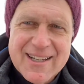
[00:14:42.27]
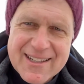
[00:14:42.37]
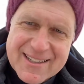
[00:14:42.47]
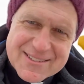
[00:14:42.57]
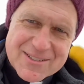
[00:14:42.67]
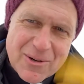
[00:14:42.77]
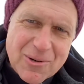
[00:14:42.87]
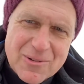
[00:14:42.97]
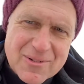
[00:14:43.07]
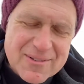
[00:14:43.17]
It's a
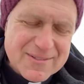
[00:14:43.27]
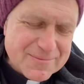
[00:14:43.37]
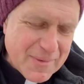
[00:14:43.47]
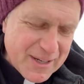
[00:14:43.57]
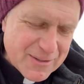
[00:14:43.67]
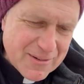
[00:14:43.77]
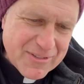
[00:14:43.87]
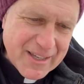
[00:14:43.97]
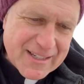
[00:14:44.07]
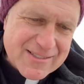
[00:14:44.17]
whole menu of
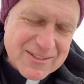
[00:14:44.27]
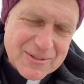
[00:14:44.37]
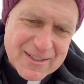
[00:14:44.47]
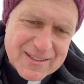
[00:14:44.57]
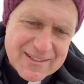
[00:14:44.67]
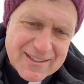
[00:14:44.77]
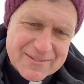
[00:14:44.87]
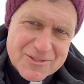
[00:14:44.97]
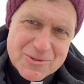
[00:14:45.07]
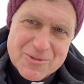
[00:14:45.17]
things that you can
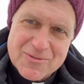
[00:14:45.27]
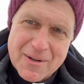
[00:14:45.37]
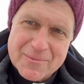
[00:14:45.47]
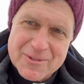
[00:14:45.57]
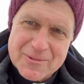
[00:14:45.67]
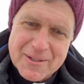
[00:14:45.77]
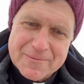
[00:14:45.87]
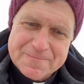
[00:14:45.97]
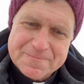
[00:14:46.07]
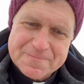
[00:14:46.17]
choose from
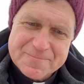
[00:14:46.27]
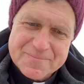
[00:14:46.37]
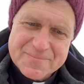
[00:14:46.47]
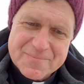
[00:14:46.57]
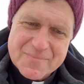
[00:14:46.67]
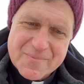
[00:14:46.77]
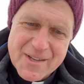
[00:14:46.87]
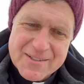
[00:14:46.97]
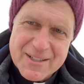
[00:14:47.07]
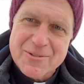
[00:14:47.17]
to
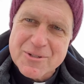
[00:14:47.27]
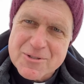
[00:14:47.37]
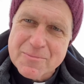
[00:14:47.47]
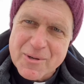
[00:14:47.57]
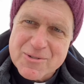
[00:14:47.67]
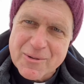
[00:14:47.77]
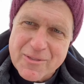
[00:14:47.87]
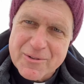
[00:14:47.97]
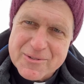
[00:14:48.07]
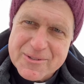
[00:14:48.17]
tickle your spiritual
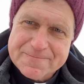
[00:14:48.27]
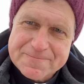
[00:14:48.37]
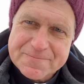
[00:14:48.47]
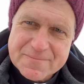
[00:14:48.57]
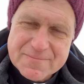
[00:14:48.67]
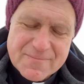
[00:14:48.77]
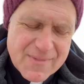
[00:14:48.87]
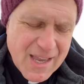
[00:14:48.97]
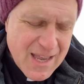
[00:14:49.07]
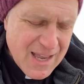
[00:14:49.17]
thirst.
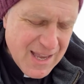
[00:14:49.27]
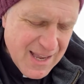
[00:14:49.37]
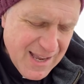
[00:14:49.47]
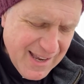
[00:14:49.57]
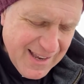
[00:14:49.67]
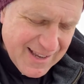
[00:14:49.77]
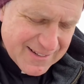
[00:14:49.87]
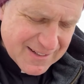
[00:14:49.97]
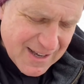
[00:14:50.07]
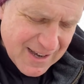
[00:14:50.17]

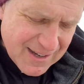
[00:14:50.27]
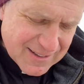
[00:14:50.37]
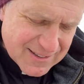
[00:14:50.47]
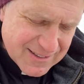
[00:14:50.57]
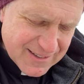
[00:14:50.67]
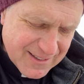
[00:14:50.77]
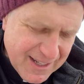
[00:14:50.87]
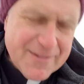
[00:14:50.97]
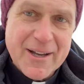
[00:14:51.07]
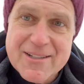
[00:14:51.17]
And
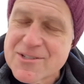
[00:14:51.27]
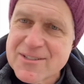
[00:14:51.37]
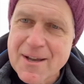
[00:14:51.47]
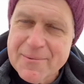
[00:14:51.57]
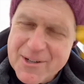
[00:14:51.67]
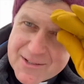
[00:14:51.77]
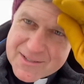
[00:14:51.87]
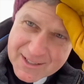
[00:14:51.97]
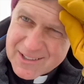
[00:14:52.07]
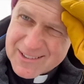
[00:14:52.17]
anyway, she's come across this
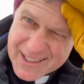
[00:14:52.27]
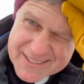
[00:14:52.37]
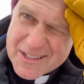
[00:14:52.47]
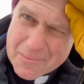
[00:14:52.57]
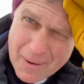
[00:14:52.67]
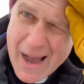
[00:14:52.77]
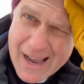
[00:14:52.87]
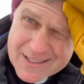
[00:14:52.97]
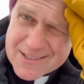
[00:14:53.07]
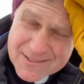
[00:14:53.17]
thing called Lent in a
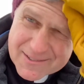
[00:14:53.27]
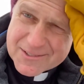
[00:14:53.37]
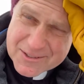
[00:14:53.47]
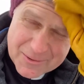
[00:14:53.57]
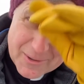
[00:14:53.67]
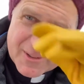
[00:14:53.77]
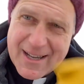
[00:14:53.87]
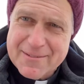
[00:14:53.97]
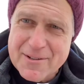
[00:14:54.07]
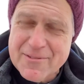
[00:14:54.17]
Box. So we're
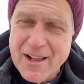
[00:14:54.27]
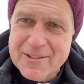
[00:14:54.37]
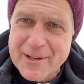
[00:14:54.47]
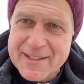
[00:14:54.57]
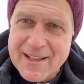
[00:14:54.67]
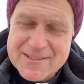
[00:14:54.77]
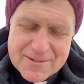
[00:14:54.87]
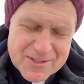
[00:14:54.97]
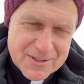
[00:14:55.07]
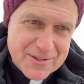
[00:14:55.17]
kind of evaluating that, see
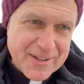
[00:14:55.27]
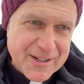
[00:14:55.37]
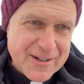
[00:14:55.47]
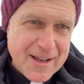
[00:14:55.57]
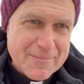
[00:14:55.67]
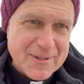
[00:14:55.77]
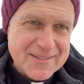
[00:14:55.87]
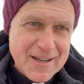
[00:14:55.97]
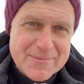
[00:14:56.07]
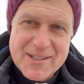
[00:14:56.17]
if it's a good thing or not. But
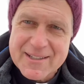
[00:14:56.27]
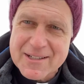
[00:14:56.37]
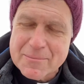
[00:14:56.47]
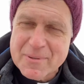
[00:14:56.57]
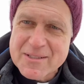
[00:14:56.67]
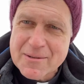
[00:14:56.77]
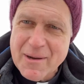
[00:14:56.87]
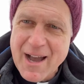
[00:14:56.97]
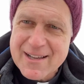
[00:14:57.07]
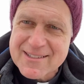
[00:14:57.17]
it comes like in a pizza
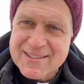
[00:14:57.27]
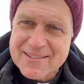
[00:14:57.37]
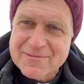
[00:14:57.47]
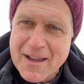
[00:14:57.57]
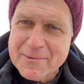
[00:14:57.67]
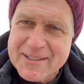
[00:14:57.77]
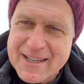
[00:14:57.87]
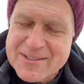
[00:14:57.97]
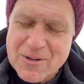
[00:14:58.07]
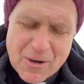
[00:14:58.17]
box, and the family
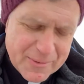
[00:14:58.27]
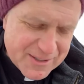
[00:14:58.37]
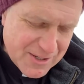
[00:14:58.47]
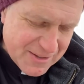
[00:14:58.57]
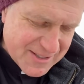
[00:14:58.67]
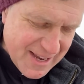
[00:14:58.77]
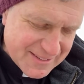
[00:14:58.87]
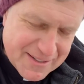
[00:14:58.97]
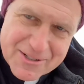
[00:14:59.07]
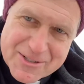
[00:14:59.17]
takes it home, and it's all these
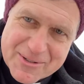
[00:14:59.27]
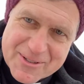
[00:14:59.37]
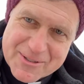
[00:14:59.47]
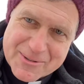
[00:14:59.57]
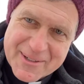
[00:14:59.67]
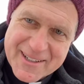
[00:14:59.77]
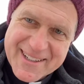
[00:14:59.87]
activities you can do.